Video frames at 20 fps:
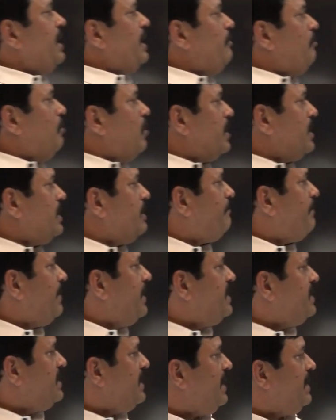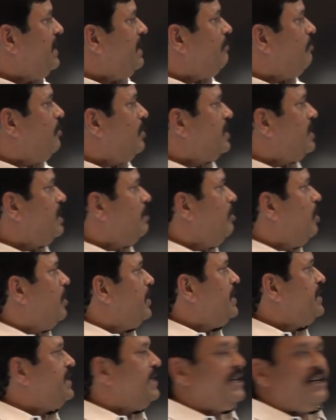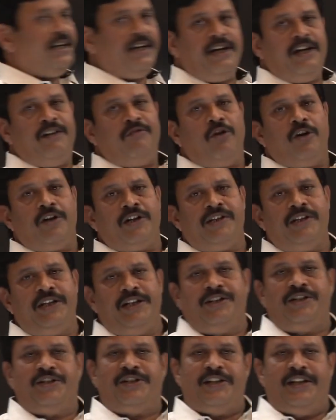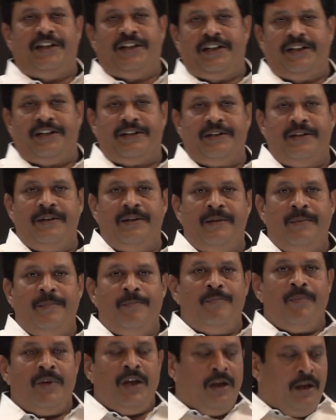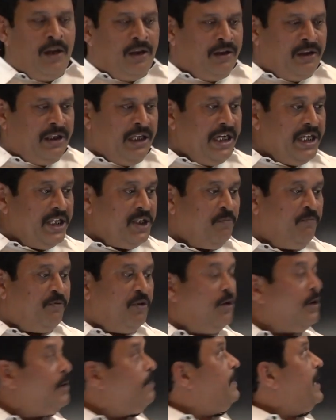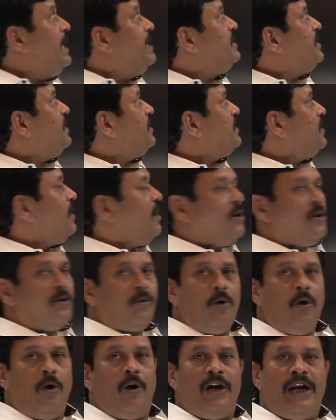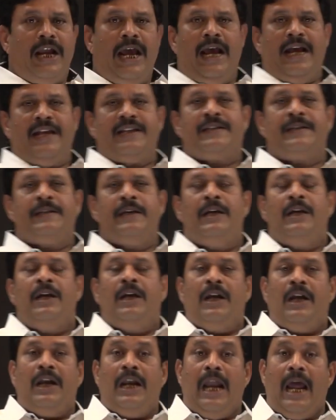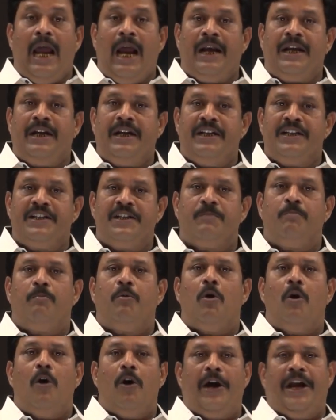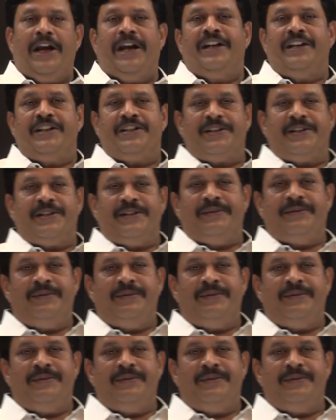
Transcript: and what is the phase center, what is the body center and what is the edge center. These four places are called as lattice points.